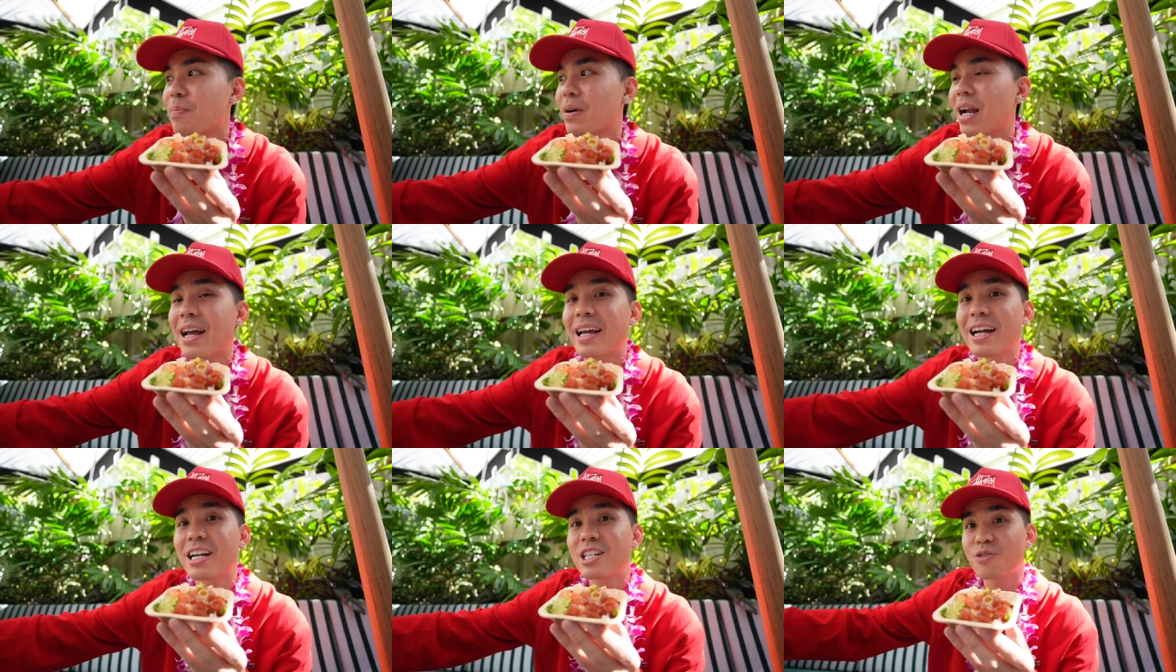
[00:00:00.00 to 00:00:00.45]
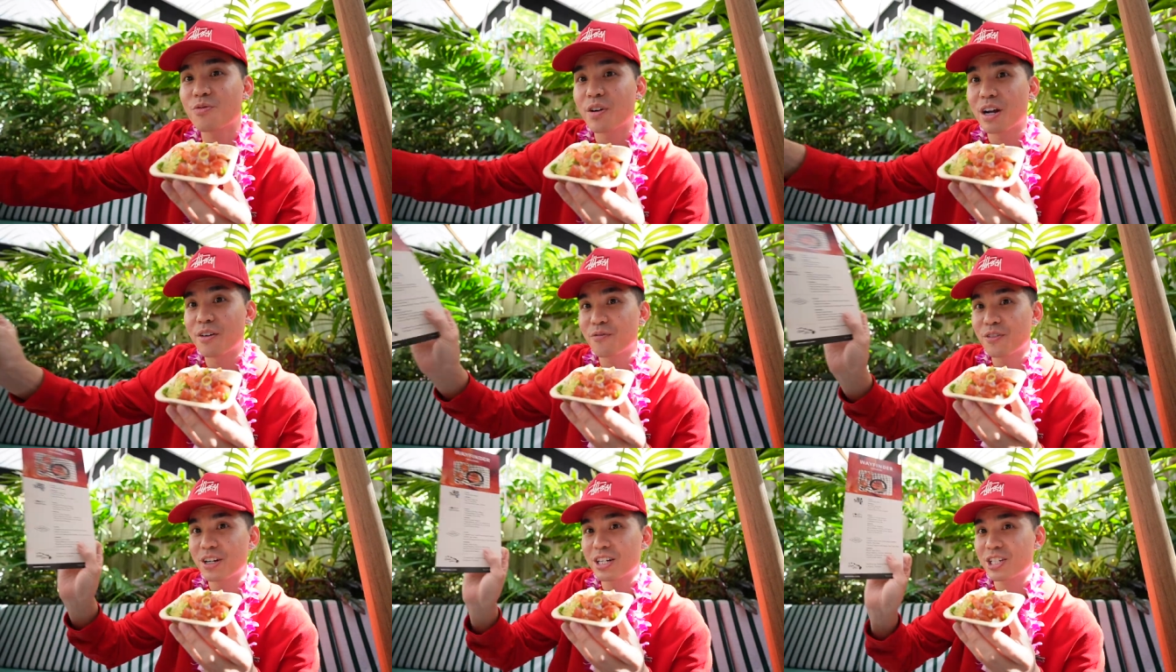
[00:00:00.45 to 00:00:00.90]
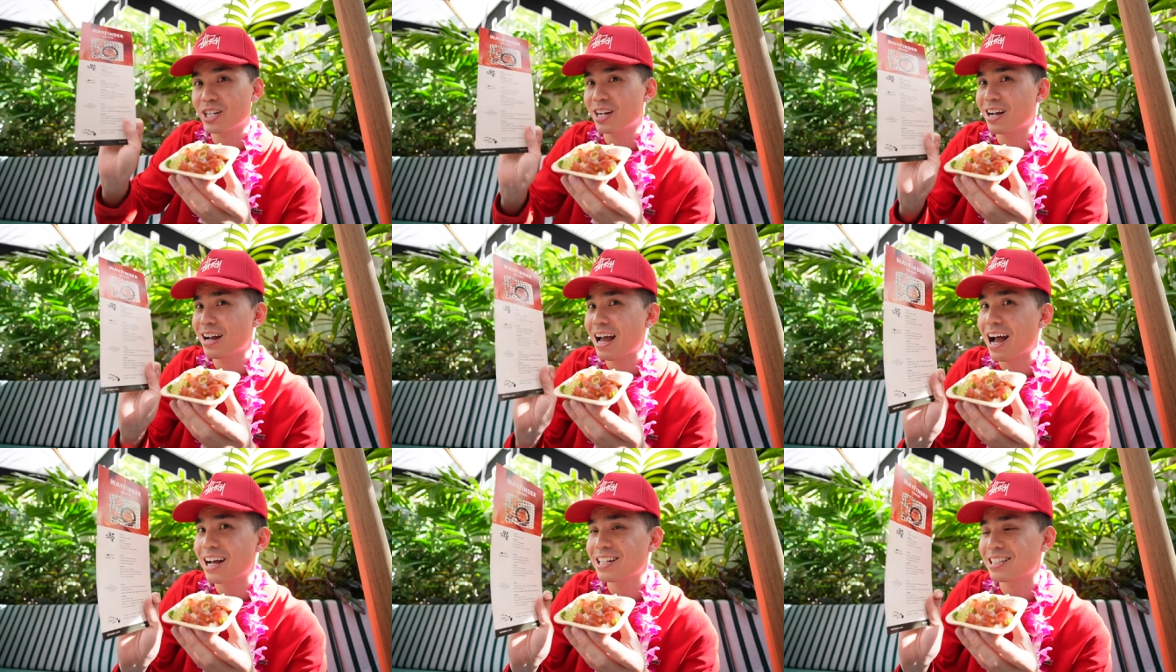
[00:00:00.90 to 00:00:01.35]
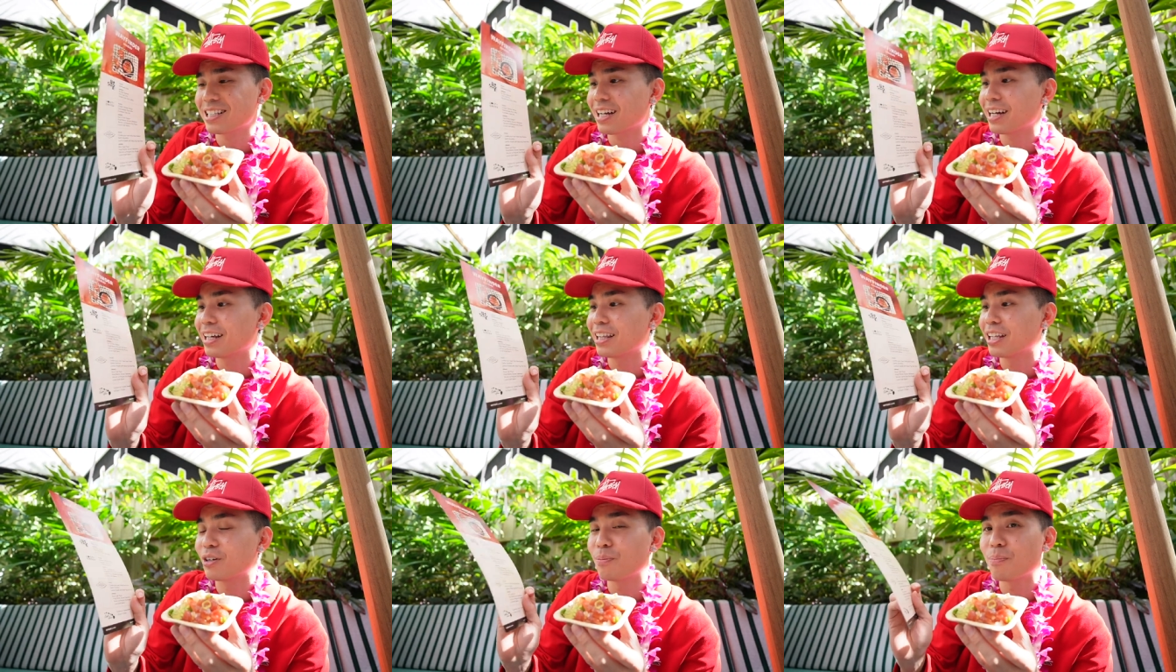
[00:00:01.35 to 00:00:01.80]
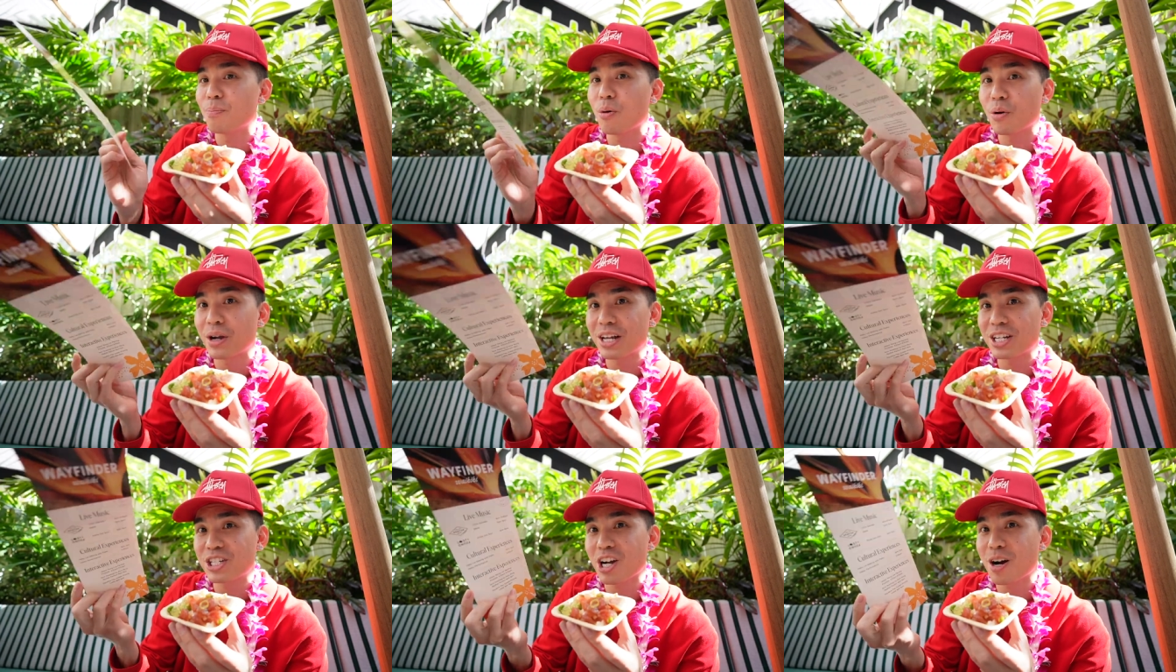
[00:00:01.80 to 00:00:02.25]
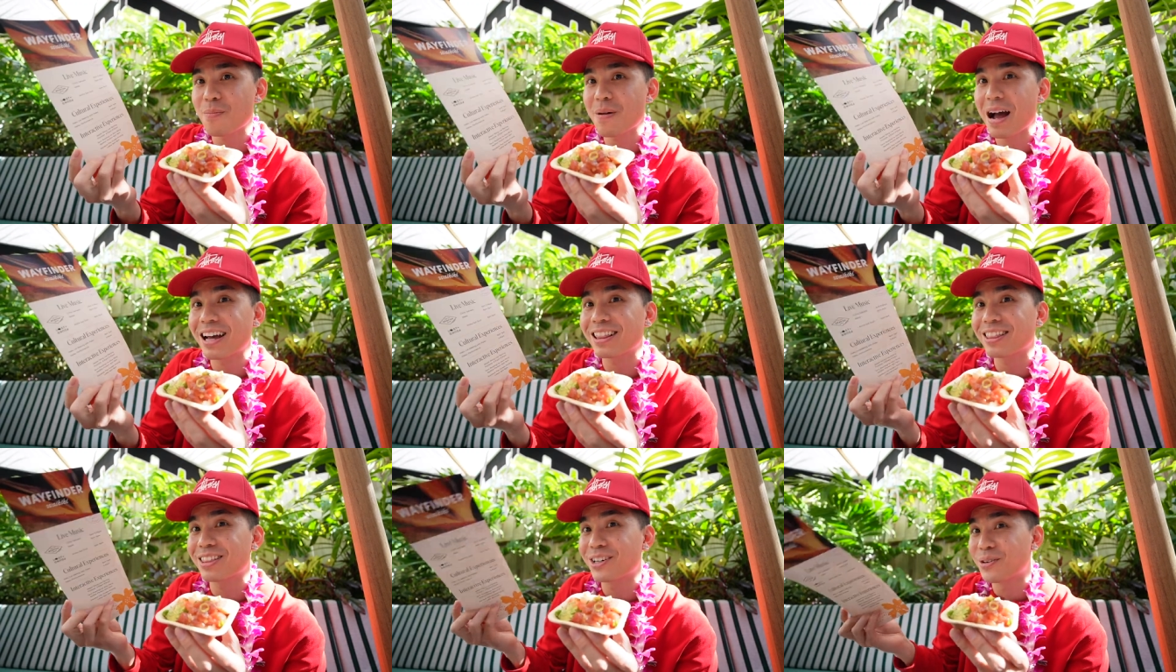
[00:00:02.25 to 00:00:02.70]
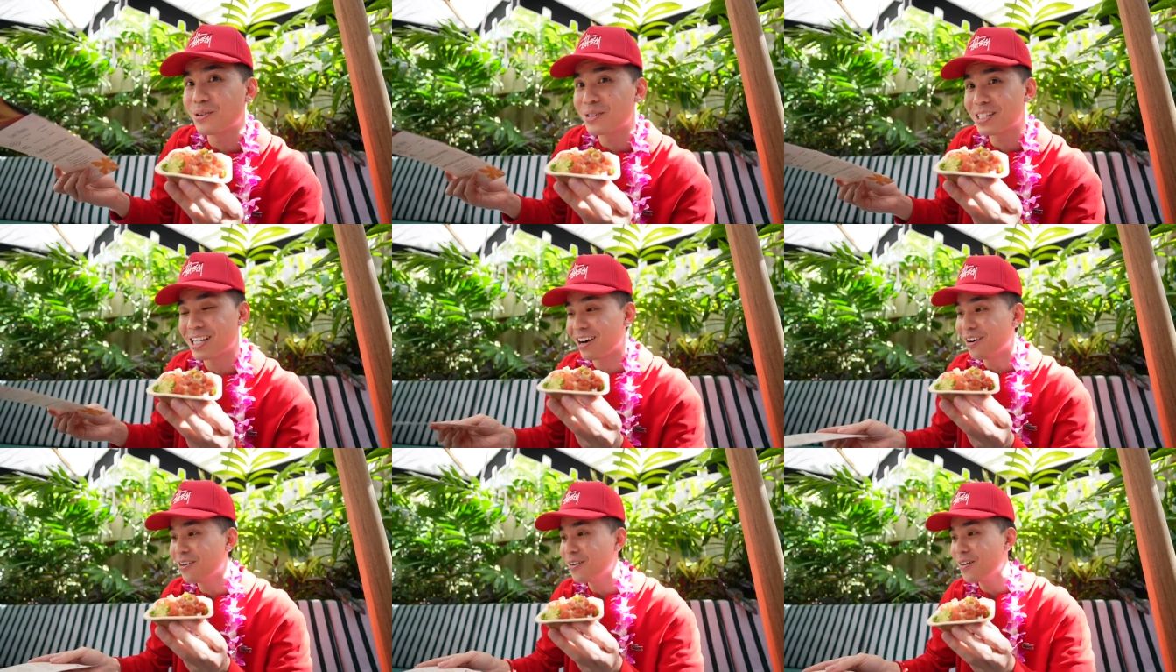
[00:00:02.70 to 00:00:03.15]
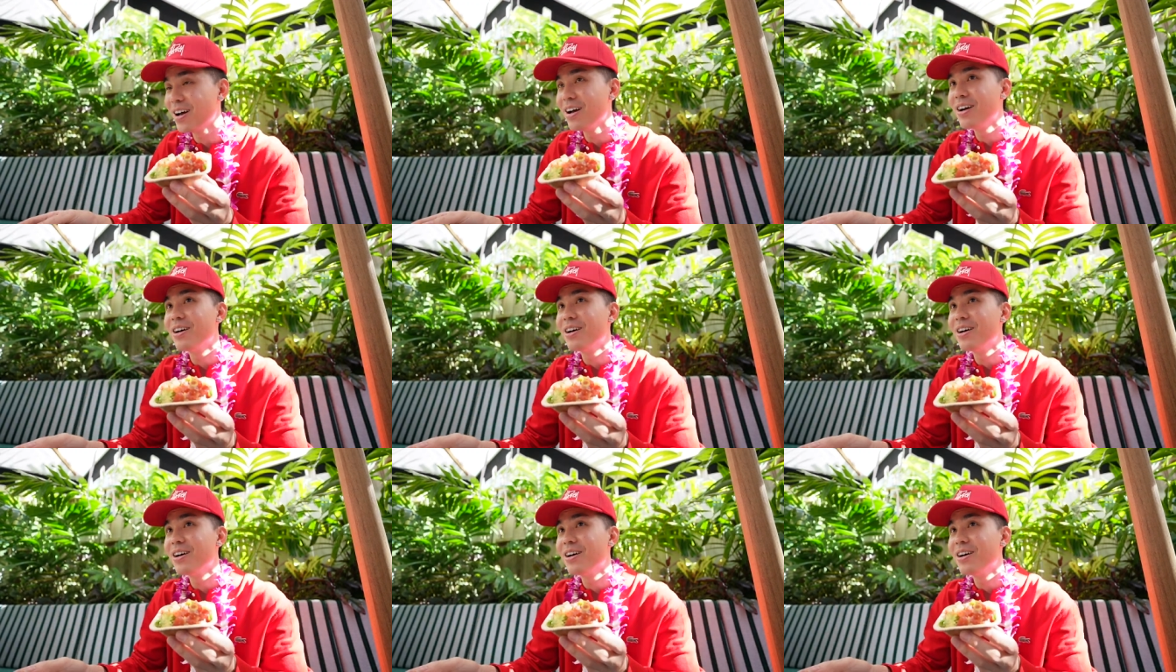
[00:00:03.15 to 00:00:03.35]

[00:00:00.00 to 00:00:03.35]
but I guess Redfish has like a little poke shop at the hotel.